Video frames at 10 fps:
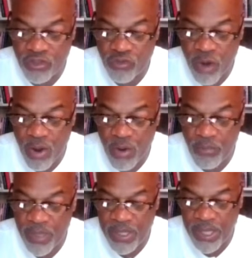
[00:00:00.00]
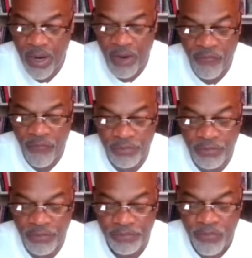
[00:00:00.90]
strong, be careful,
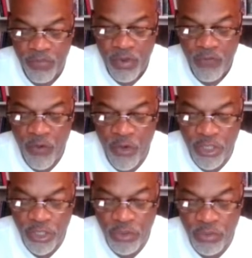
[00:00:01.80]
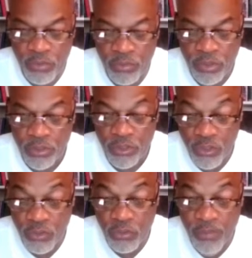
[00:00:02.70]
for you
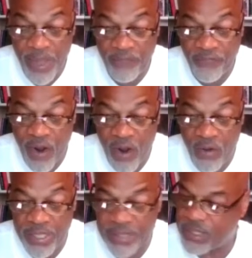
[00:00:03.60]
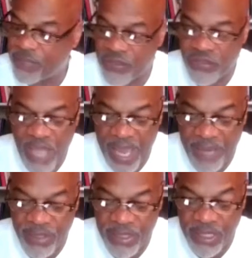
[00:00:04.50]
too may fall into the
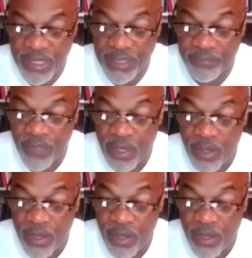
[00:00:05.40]
same sin.